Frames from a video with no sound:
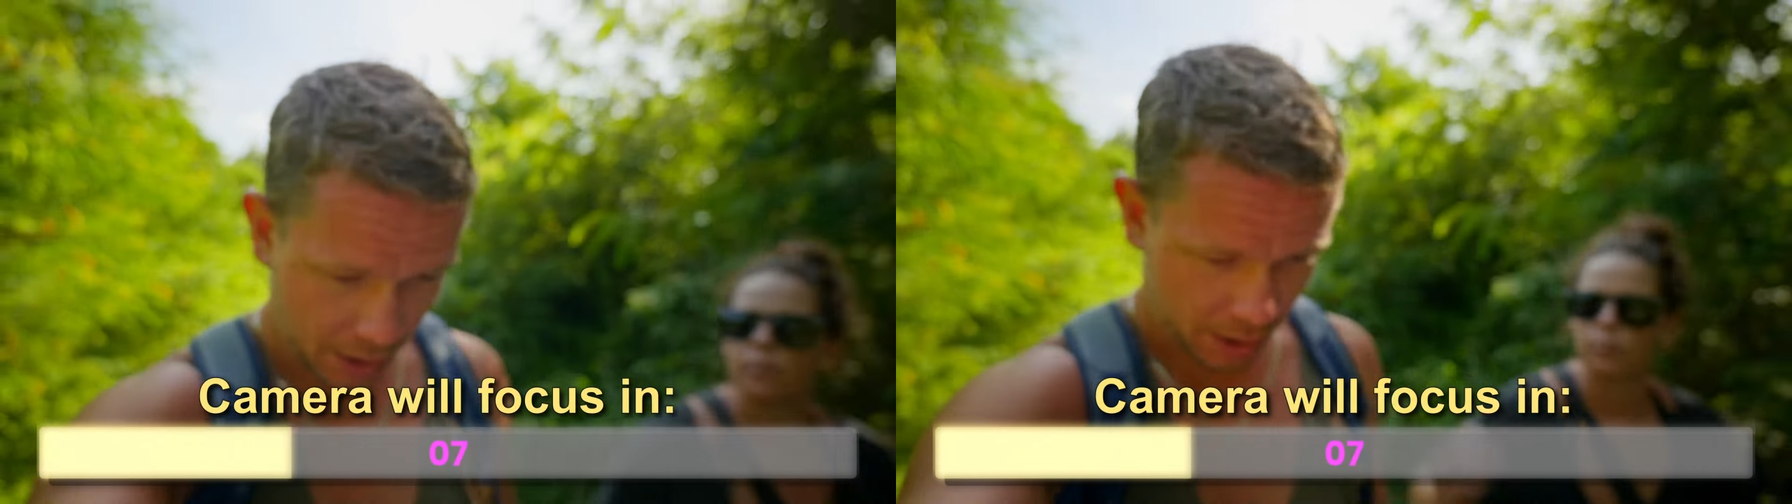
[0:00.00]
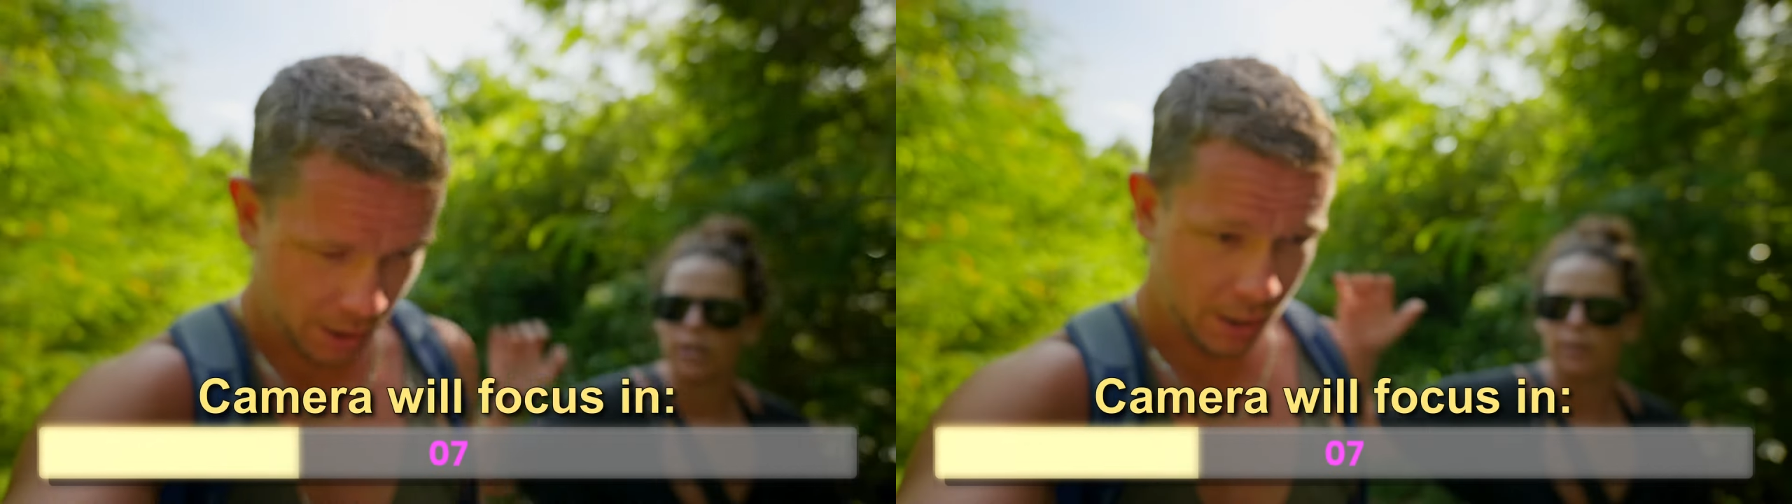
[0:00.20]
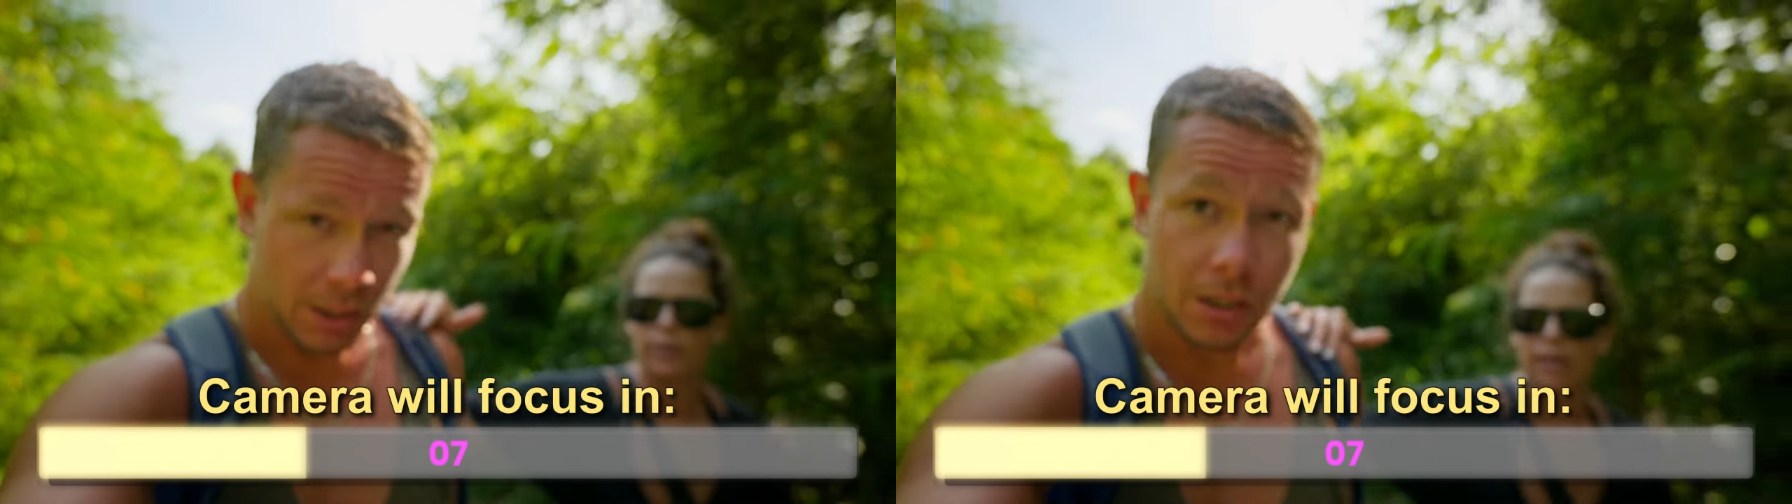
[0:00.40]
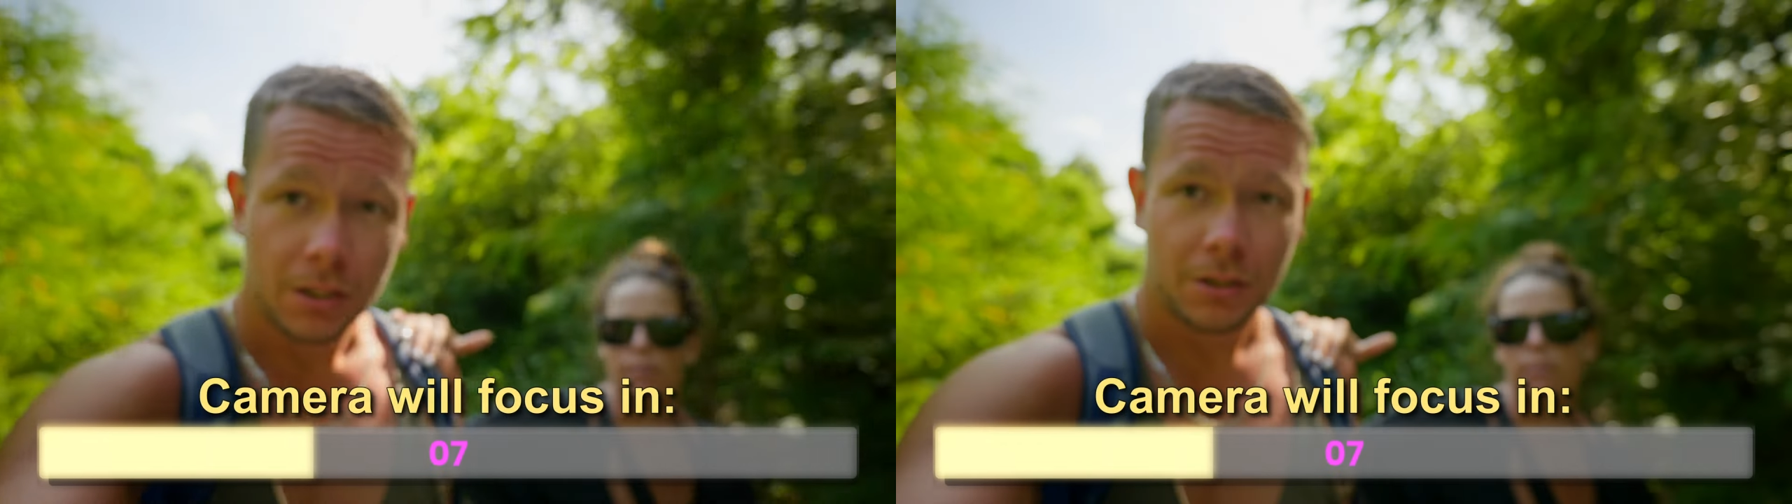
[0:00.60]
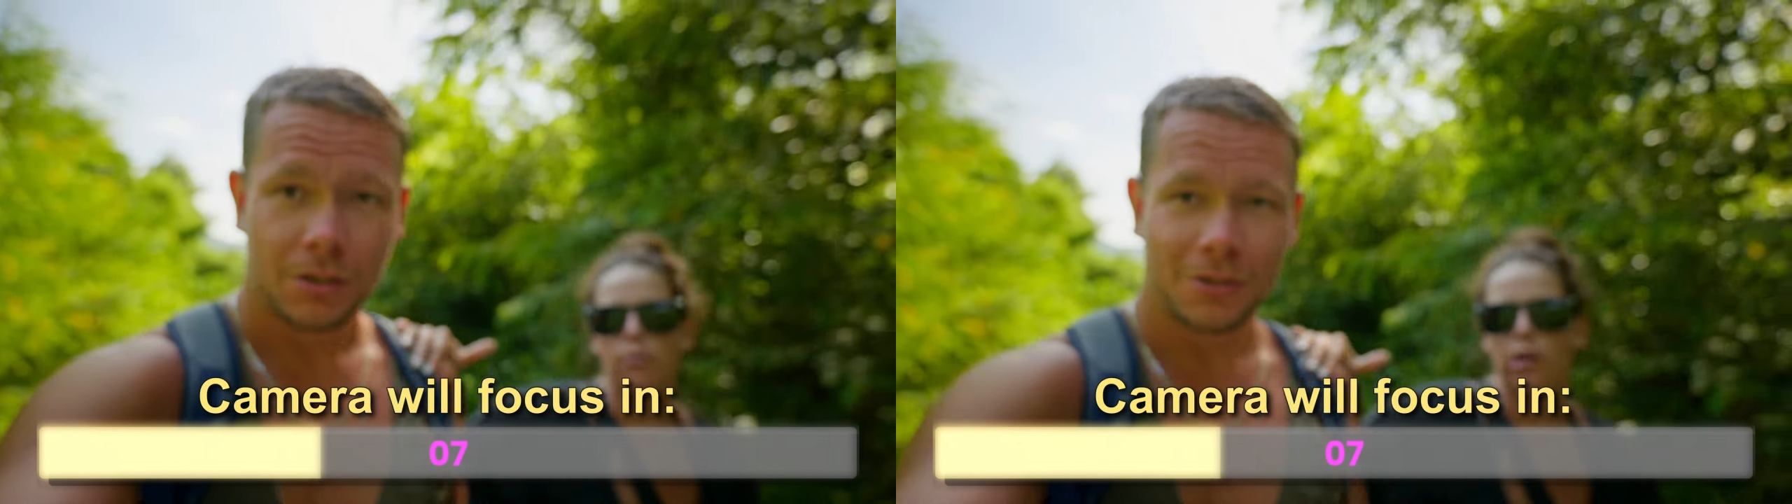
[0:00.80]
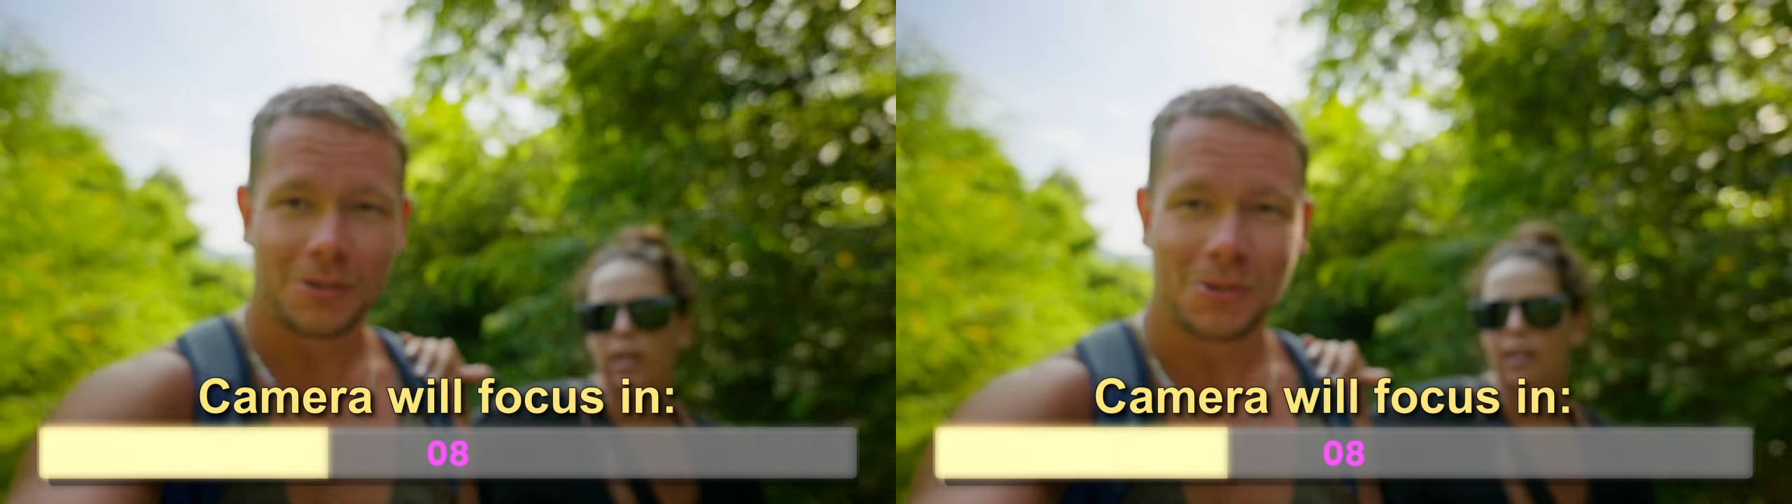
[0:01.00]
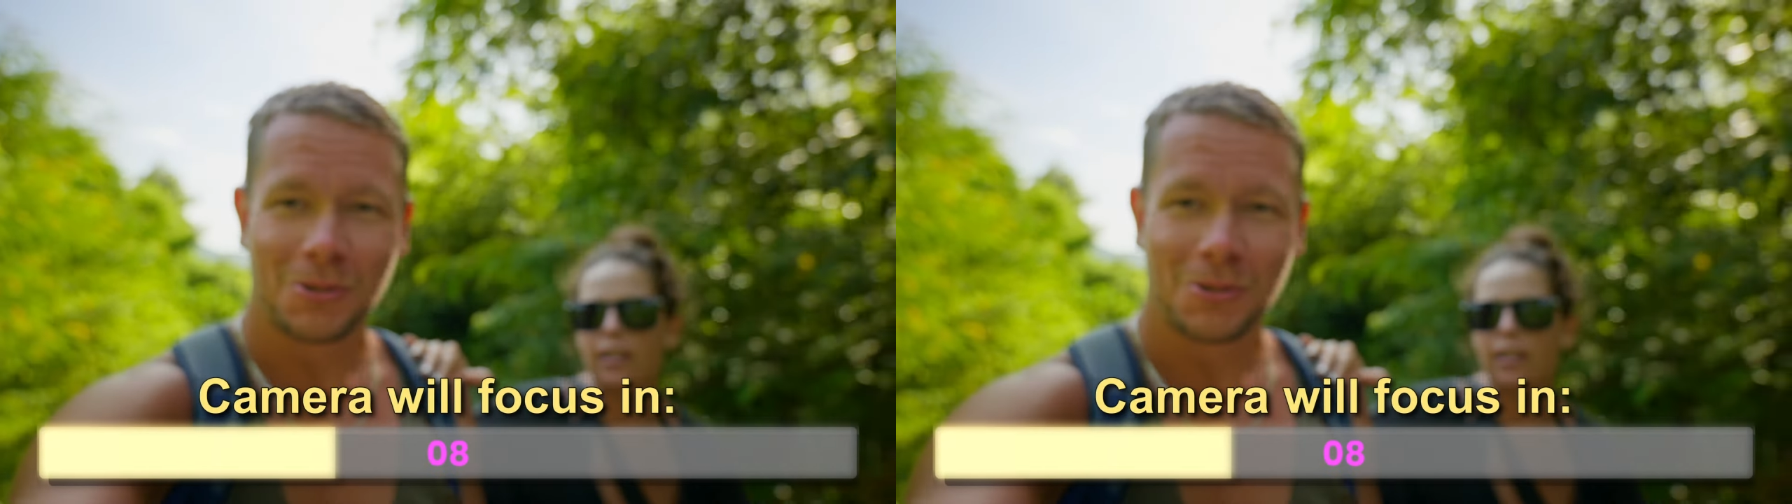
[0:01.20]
Breathe, baby, breathe.